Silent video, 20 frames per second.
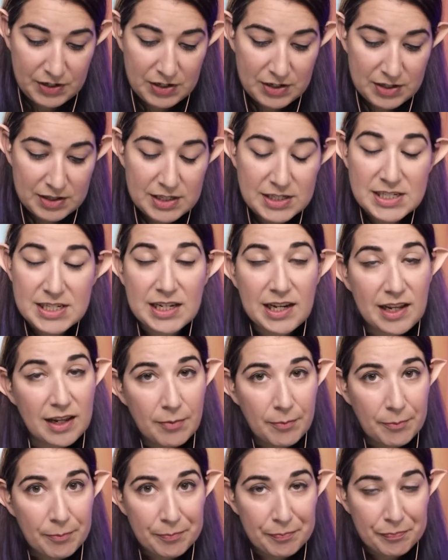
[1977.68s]
the city
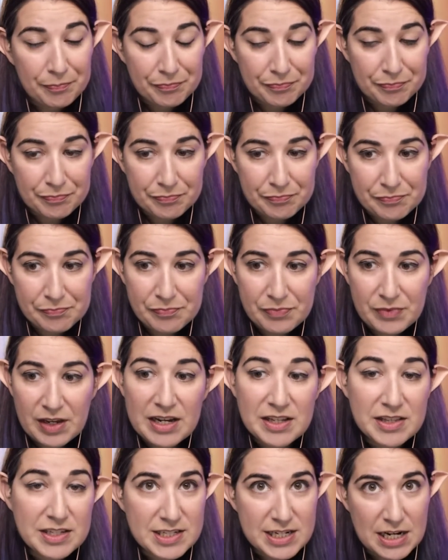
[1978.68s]

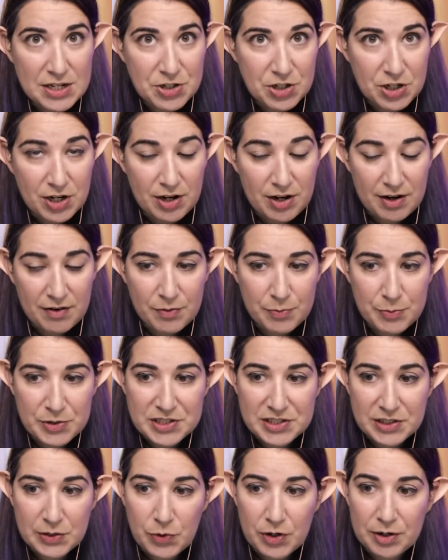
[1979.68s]
in the center of the
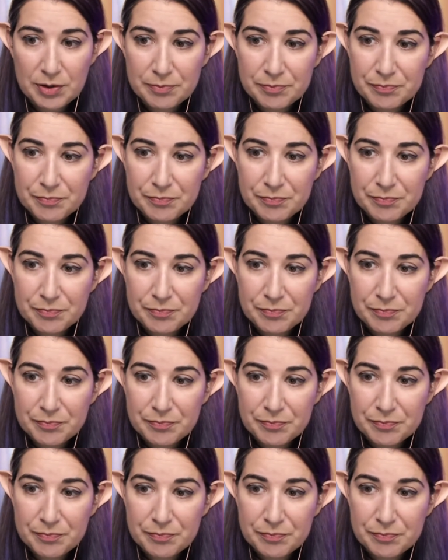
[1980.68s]
Bristly Wood.